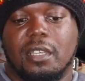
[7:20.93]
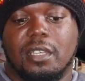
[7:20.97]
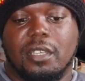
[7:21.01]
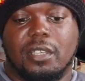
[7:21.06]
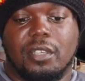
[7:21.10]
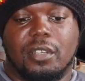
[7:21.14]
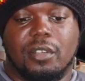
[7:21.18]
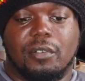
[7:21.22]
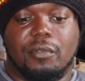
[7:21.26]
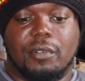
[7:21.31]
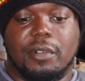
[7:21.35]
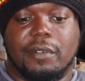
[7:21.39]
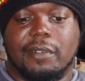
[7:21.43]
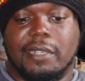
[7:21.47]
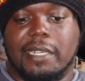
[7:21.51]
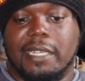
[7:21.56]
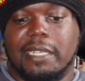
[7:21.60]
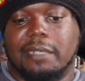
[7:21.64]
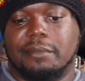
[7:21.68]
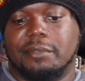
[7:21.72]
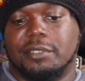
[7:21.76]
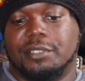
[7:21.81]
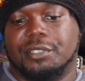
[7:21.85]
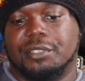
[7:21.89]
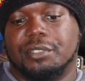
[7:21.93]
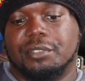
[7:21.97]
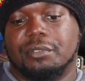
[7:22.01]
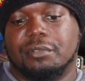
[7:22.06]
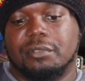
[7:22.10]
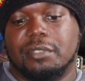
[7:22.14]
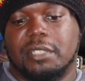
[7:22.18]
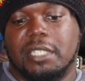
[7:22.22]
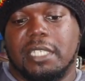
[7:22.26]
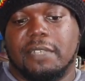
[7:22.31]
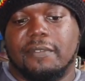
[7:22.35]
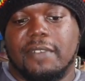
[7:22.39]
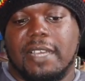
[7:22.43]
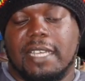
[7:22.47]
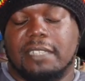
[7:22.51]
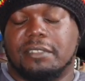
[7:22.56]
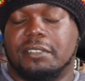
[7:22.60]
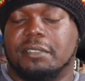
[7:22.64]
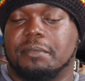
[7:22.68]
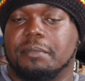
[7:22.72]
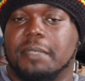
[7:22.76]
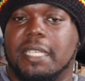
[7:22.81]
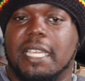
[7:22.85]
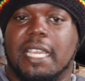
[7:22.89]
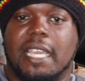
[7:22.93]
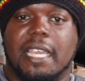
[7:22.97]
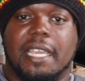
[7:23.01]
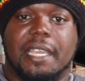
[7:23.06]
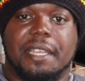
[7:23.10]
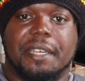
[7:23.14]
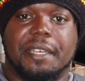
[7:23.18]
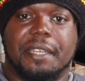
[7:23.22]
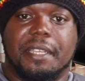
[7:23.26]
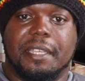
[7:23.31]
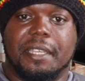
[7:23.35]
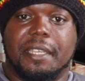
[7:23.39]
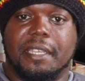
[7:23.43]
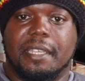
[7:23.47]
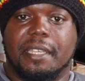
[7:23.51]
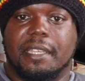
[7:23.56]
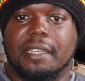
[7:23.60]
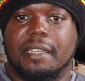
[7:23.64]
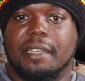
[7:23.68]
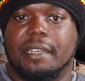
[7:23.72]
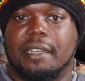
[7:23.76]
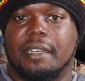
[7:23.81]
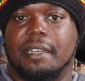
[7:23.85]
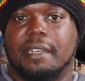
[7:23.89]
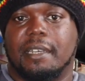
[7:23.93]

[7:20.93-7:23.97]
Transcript: we were able to give out some candy.